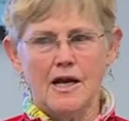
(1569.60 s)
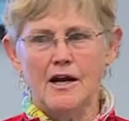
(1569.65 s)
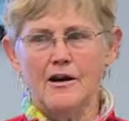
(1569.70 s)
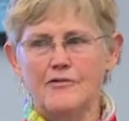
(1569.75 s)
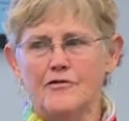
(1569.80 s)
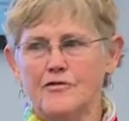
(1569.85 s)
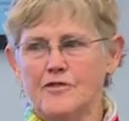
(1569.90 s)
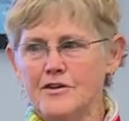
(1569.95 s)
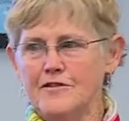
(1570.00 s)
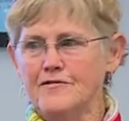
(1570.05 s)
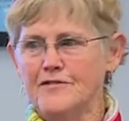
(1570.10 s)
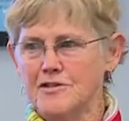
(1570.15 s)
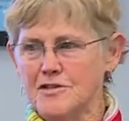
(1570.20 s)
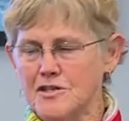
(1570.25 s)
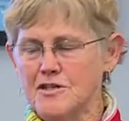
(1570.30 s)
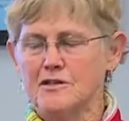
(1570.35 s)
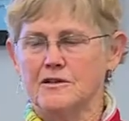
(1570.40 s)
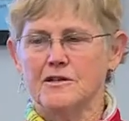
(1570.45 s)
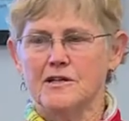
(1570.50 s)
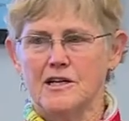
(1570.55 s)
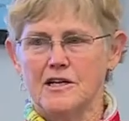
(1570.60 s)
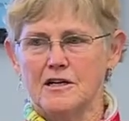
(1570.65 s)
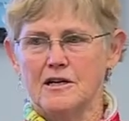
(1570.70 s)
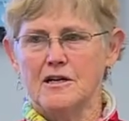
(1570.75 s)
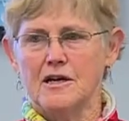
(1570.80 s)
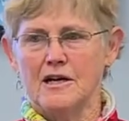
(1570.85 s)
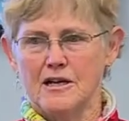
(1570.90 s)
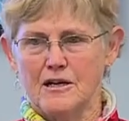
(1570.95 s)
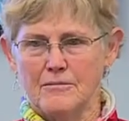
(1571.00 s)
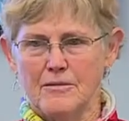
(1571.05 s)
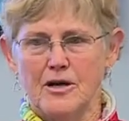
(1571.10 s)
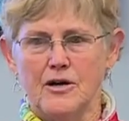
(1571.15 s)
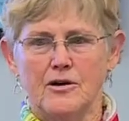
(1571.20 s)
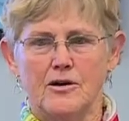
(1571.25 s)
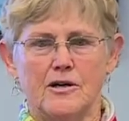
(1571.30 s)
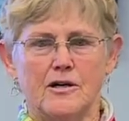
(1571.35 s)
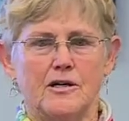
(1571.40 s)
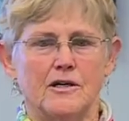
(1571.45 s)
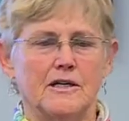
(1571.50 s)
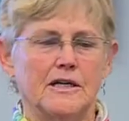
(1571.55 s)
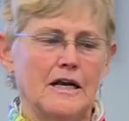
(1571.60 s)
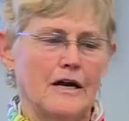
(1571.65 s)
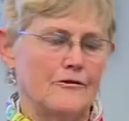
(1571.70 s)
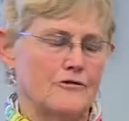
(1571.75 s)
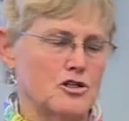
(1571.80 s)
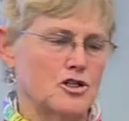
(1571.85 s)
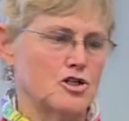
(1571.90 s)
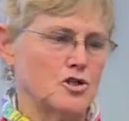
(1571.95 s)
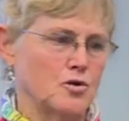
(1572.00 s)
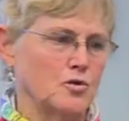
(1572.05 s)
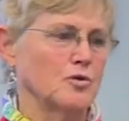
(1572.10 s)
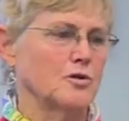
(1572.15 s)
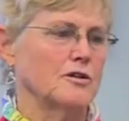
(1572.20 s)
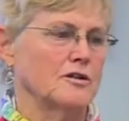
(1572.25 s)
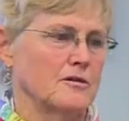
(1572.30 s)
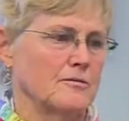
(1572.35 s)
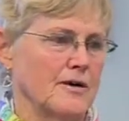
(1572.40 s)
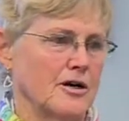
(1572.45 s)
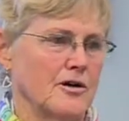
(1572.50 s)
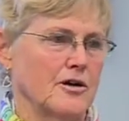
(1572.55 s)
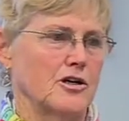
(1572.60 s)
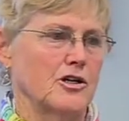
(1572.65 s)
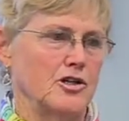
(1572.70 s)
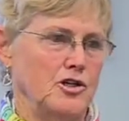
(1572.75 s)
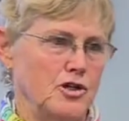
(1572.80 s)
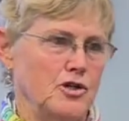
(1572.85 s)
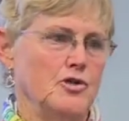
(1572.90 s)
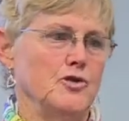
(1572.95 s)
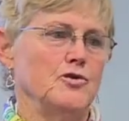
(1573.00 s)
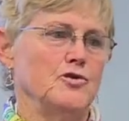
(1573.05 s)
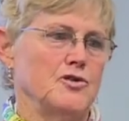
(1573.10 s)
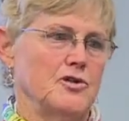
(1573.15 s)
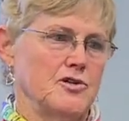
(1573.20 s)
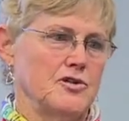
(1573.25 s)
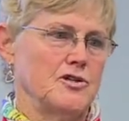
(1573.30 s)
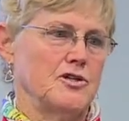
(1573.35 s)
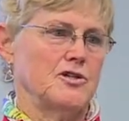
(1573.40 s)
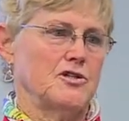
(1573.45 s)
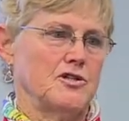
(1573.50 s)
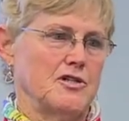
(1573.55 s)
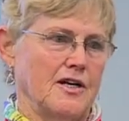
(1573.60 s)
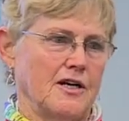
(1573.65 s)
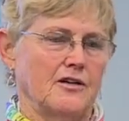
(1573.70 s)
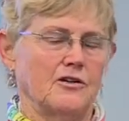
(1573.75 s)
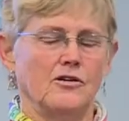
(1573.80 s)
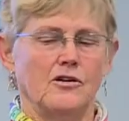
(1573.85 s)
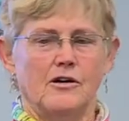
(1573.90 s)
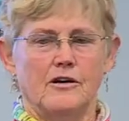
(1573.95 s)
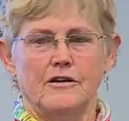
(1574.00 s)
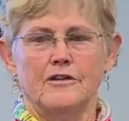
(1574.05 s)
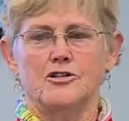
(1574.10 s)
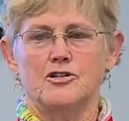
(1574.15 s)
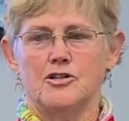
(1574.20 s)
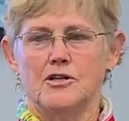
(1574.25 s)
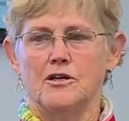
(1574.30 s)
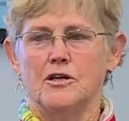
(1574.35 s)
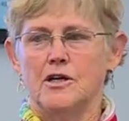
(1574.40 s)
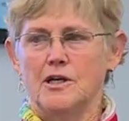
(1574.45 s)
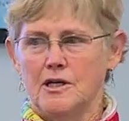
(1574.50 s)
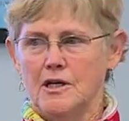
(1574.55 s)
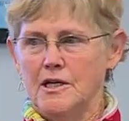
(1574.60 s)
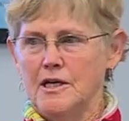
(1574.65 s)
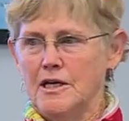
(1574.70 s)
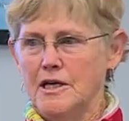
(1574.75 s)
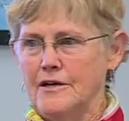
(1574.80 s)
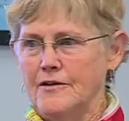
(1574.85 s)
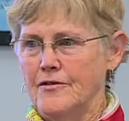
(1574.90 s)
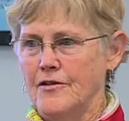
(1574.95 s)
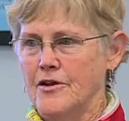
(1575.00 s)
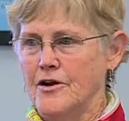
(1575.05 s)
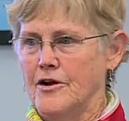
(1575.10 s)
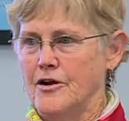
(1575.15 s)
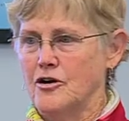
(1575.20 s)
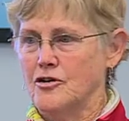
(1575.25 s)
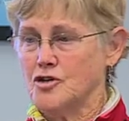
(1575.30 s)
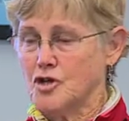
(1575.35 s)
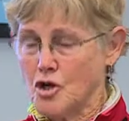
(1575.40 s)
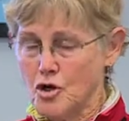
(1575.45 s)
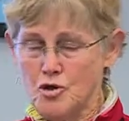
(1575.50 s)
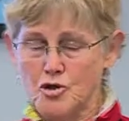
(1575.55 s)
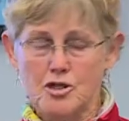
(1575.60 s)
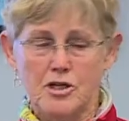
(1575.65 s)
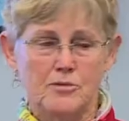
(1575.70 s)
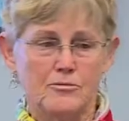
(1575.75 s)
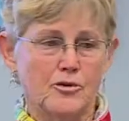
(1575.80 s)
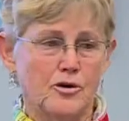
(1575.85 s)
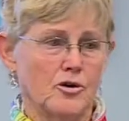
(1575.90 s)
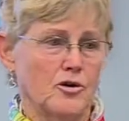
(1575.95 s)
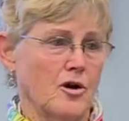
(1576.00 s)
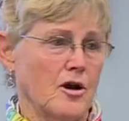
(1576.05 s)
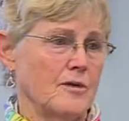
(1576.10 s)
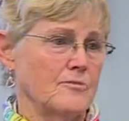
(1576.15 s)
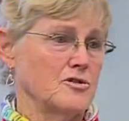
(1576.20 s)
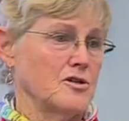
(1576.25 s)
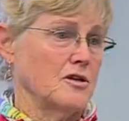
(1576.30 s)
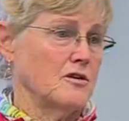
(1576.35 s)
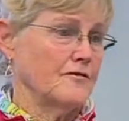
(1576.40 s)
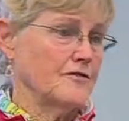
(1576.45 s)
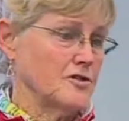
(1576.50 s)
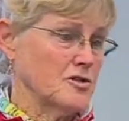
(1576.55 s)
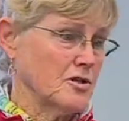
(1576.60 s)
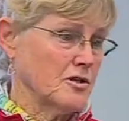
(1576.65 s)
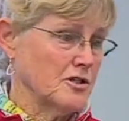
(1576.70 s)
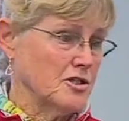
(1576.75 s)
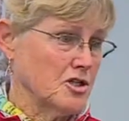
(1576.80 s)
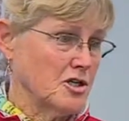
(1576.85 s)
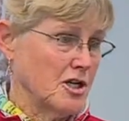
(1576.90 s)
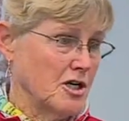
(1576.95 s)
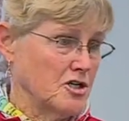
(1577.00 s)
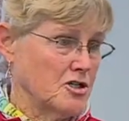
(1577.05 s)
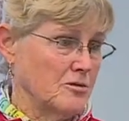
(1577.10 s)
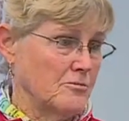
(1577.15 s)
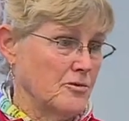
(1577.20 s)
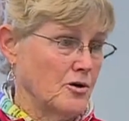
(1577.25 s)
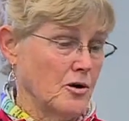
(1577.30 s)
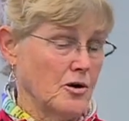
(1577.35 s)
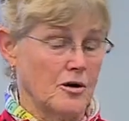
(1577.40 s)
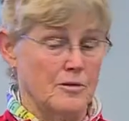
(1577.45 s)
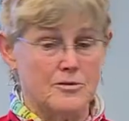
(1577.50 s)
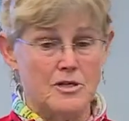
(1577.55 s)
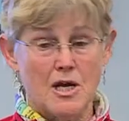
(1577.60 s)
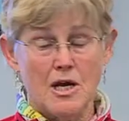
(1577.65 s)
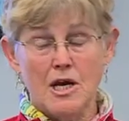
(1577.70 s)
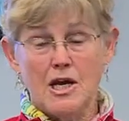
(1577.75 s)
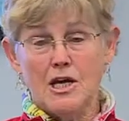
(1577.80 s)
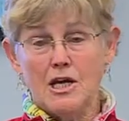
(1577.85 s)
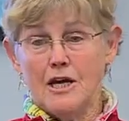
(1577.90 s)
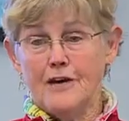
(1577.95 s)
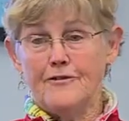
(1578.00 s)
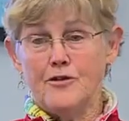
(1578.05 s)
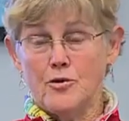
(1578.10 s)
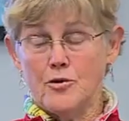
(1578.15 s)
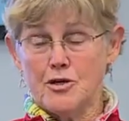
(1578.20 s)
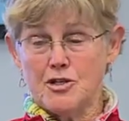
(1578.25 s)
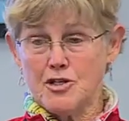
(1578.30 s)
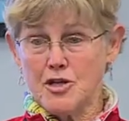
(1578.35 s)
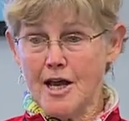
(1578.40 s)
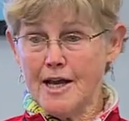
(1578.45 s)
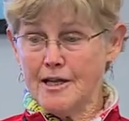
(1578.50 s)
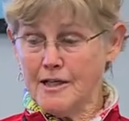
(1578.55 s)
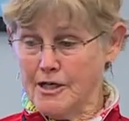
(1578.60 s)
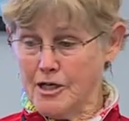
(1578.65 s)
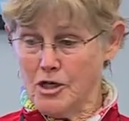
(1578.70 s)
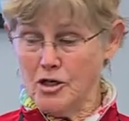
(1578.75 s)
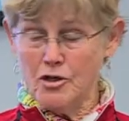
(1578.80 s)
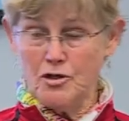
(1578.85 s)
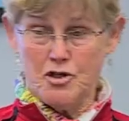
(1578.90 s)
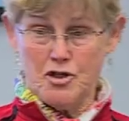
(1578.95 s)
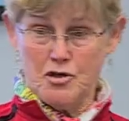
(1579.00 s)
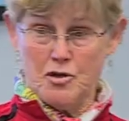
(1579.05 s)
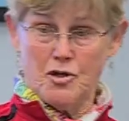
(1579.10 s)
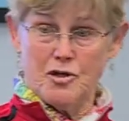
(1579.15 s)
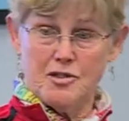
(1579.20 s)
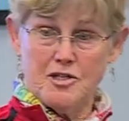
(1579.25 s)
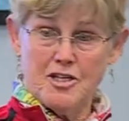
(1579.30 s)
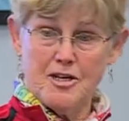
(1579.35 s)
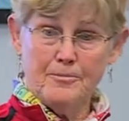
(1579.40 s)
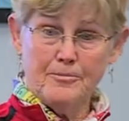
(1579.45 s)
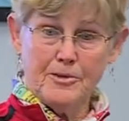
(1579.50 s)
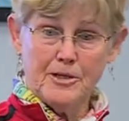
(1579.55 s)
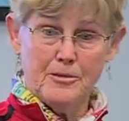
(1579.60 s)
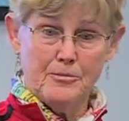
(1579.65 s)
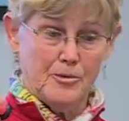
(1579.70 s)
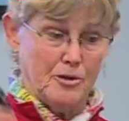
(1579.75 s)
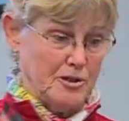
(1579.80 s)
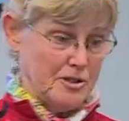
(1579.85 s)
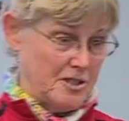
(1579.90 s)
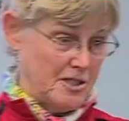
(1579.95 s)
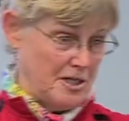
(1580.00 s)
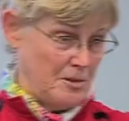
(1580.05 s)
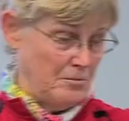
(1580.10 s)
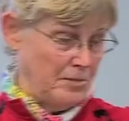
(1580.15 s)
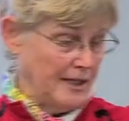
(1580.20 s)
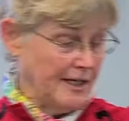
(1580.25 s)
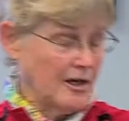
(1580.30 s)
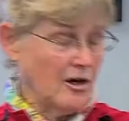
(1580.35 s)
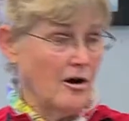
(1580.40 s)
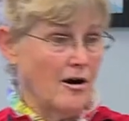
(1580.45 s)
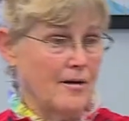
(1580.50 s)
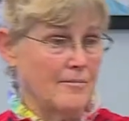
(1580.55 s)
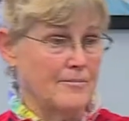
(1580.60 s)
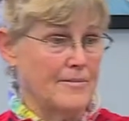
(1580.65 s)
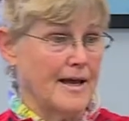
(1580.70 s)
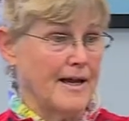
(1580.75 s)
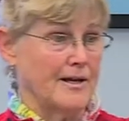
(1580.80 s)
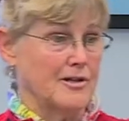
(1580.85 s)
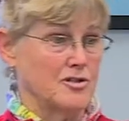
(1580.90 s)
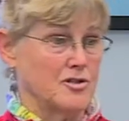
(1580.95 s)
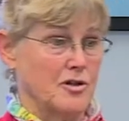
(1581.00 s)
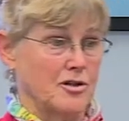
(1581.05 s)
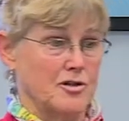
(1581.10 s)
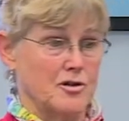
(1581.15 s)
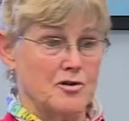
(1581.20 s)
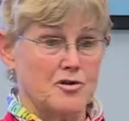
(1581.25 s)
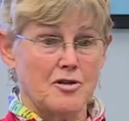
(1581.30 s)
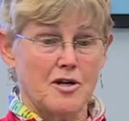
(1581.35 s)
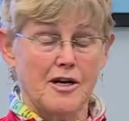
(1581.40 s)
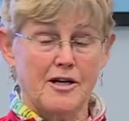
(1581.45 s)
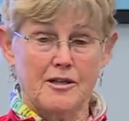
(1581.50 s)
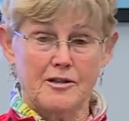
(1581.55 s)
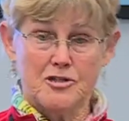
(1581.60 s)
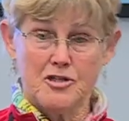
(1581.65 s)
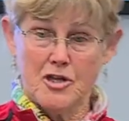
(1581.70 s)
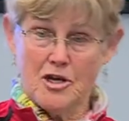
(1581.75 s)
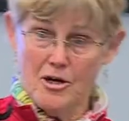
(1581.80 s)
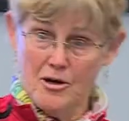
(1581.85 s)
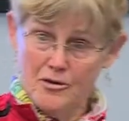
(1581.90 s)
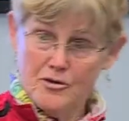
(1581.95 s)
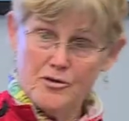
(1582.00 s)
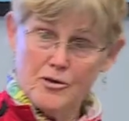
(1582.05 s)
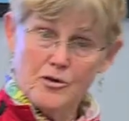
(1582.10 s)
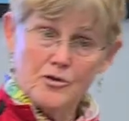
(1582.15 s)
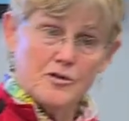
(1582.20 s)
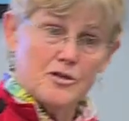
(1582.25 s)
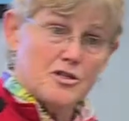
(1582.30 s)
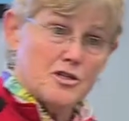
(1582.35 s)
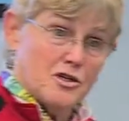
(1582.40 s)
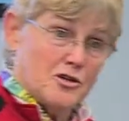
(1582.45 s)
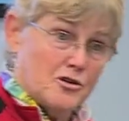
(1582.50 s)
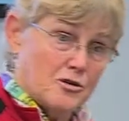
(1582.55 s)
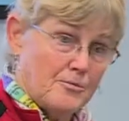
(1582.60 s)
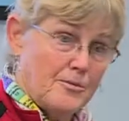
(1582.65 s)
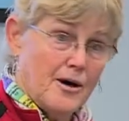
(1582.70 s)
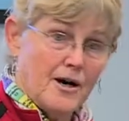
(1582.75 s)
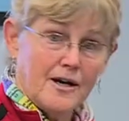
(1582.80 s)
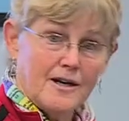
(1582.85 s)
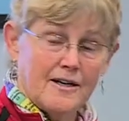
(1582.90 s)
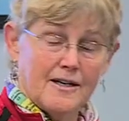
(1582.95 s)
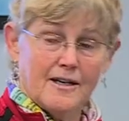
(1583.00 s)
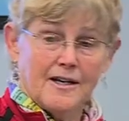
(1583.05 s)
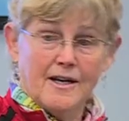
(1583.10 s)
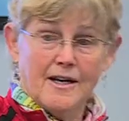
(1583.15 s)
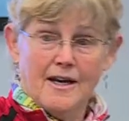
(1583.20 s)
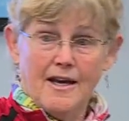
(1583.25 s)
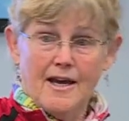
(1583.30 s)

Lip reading: every facility in America and every school in America uses this technology in their coaching programs and their physical education programs. If you were a cycling coach, you could simply put the Blink armbands on your cyclist, throw this in your pocket,